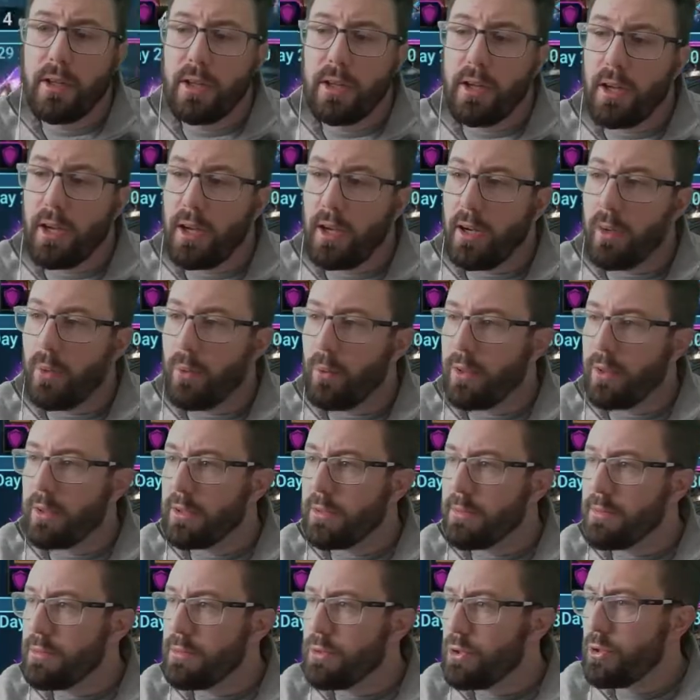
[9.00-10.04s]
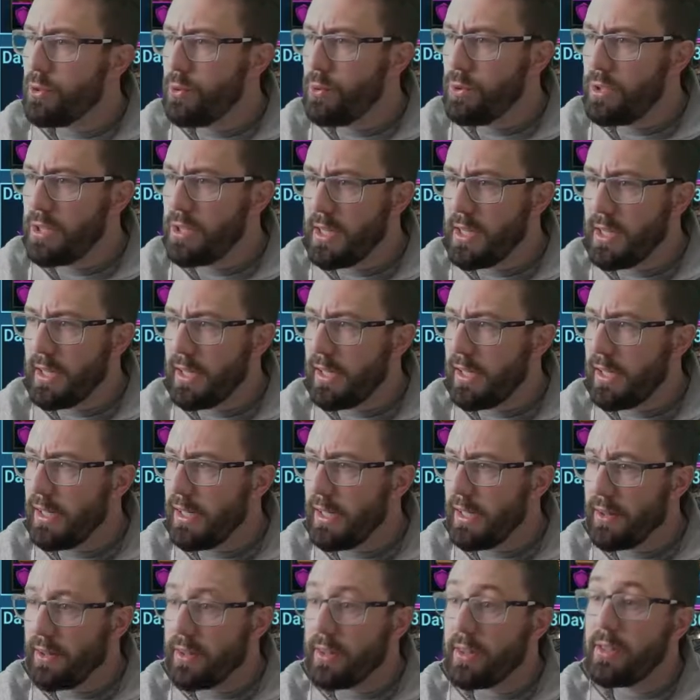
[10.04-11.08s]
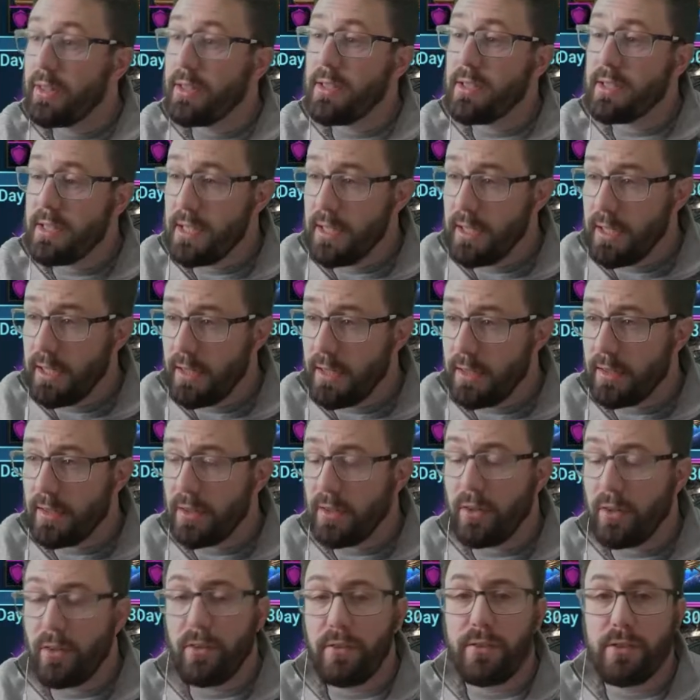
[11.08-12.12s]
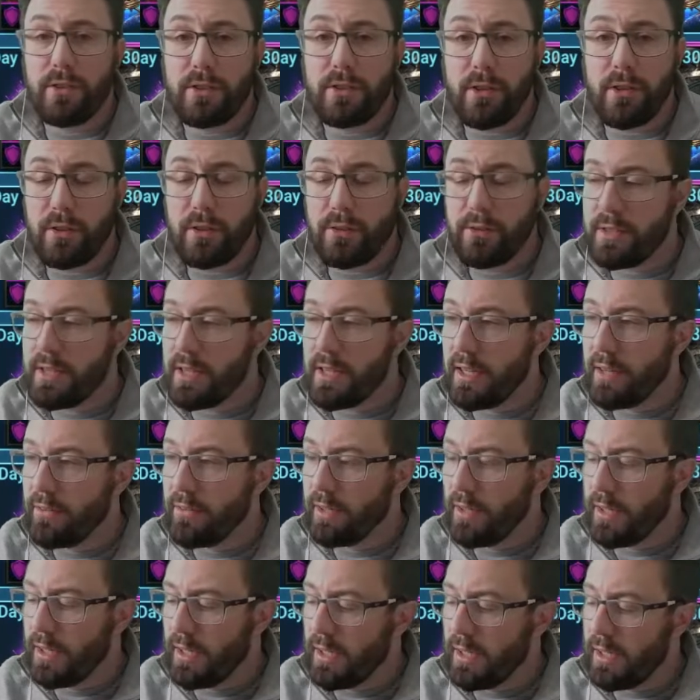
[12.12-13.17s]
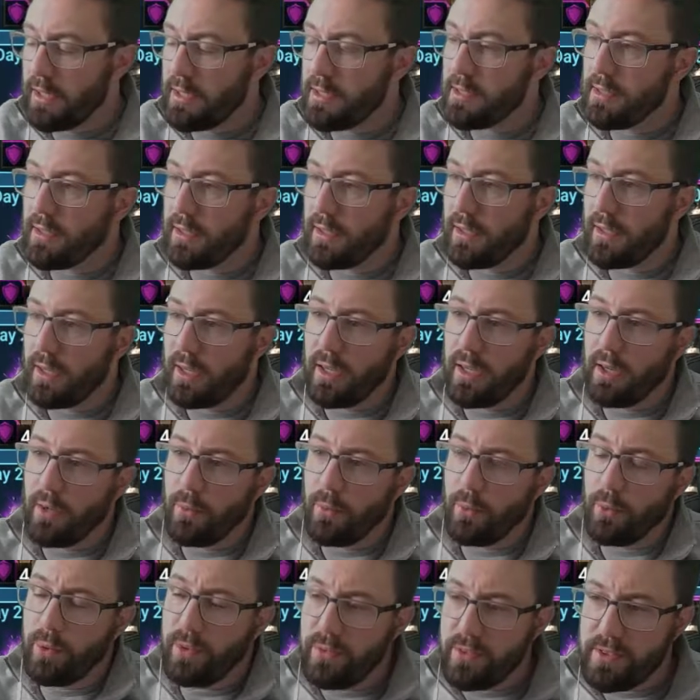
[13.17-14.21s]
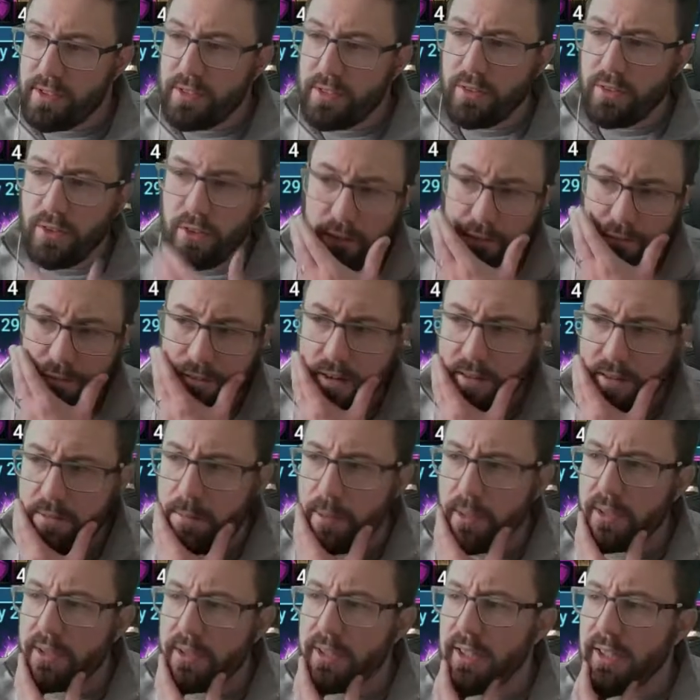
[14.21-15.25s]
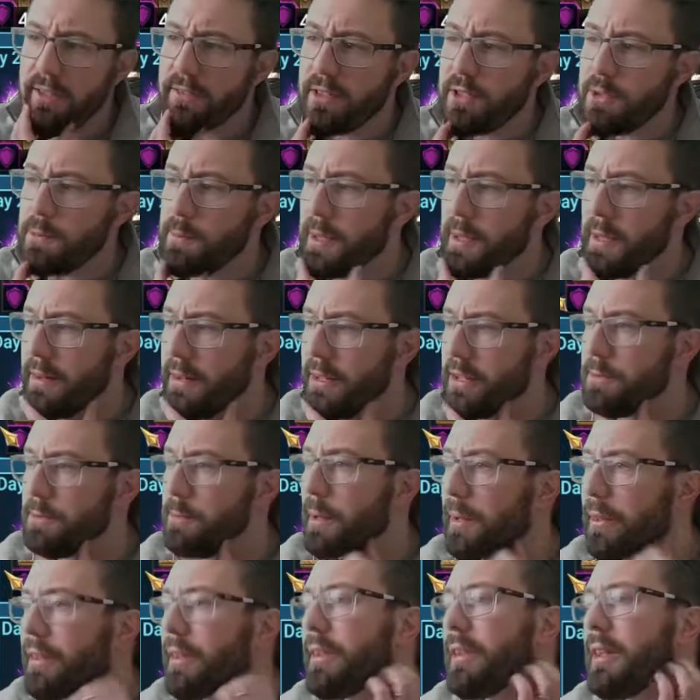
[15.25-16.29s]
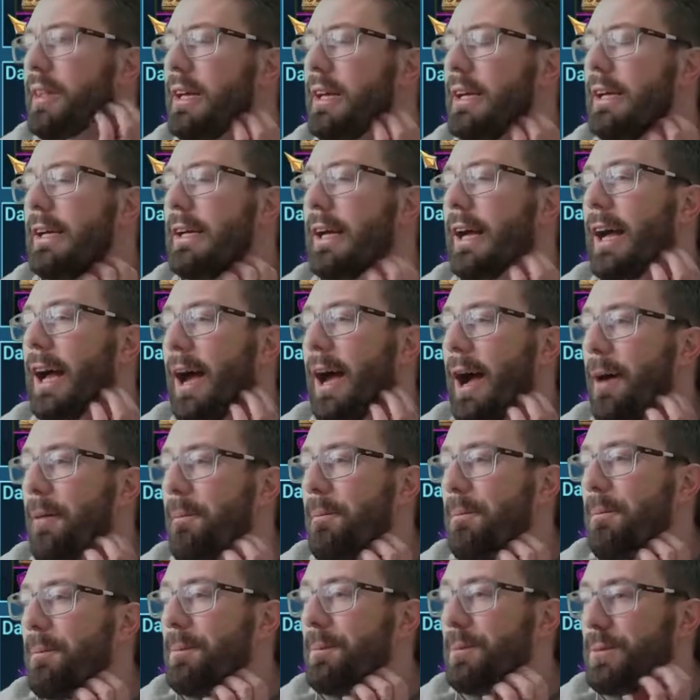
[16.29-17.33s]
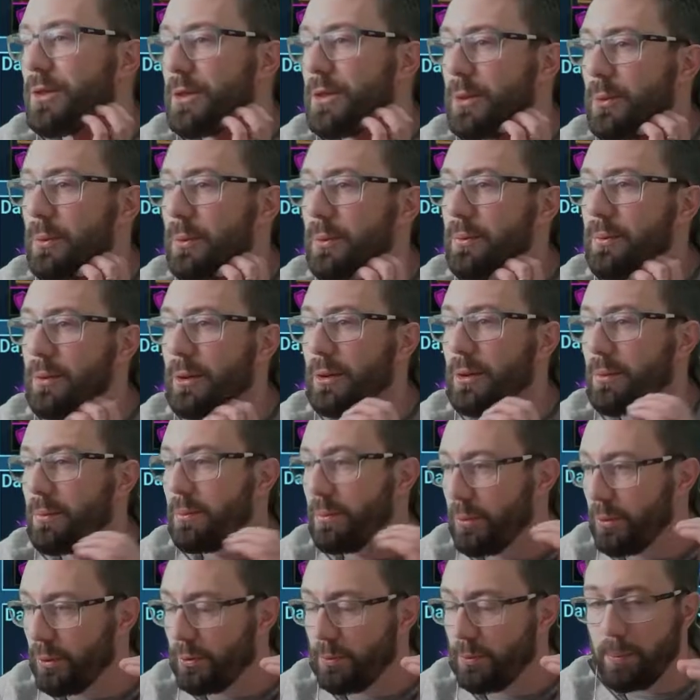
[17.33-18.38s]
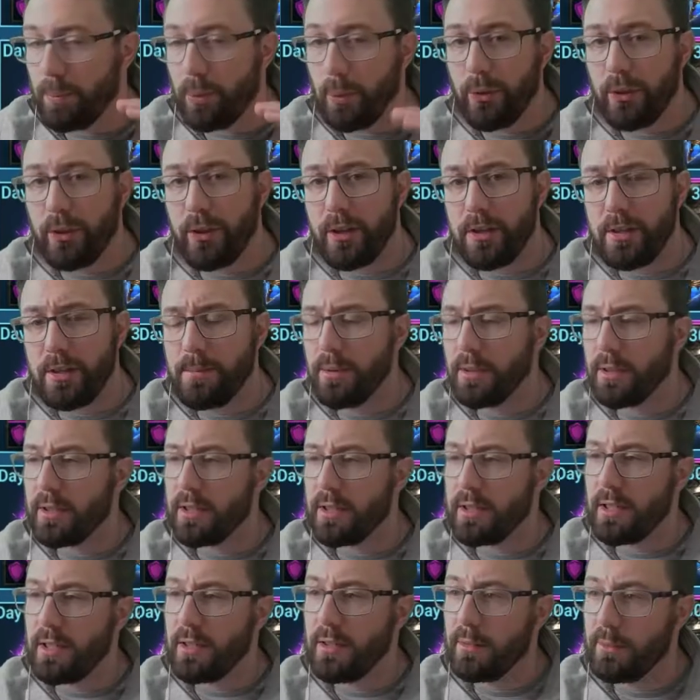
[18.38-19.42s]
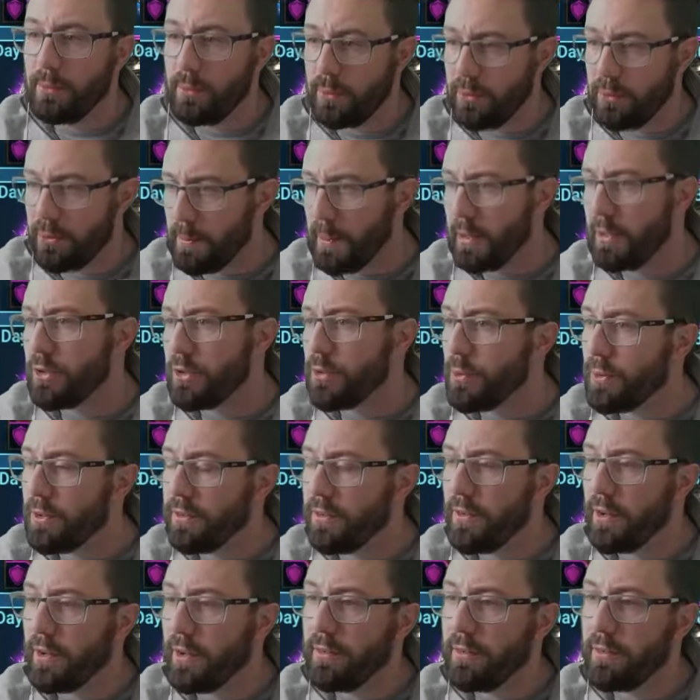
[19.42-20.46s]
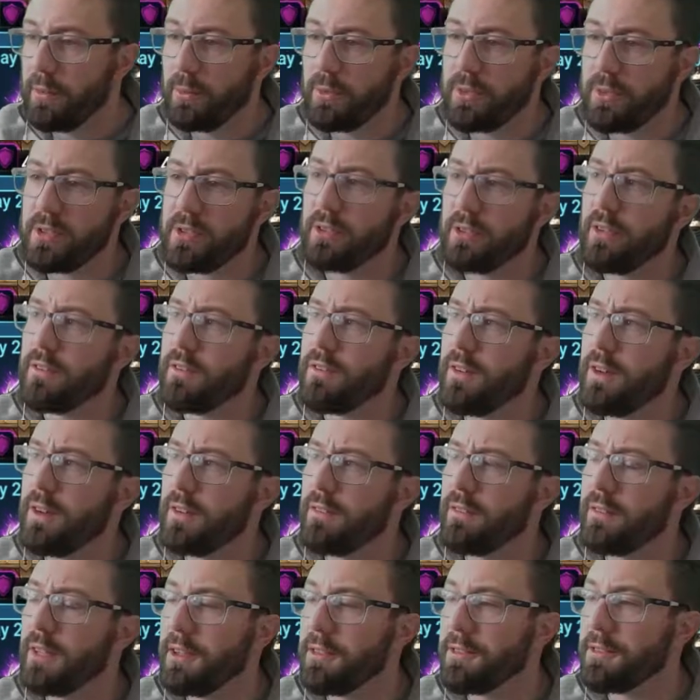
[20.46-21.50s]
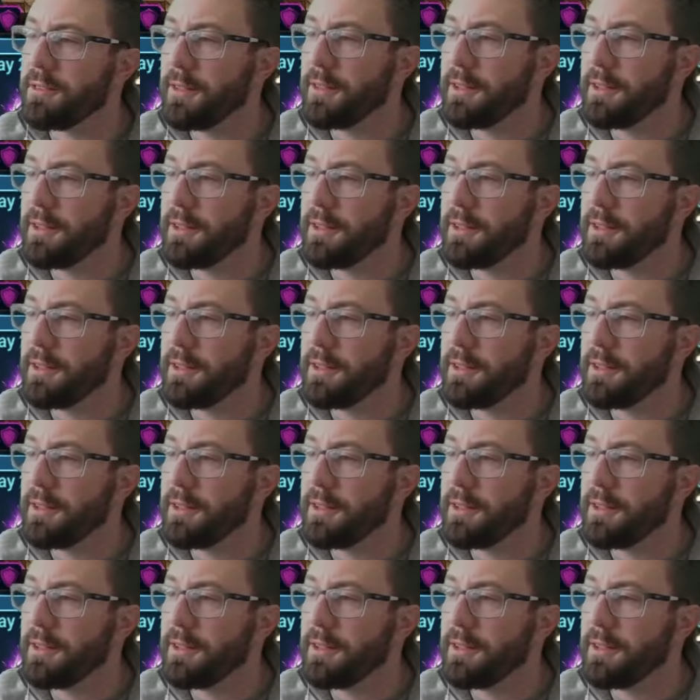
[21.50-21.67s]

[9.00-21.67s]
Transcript: Welcome to day 13 of $1 a day raid. We've still got $5 left to spend this month. So we've put 30 bucks in, we've spent 25 of them, we've still got 5 left.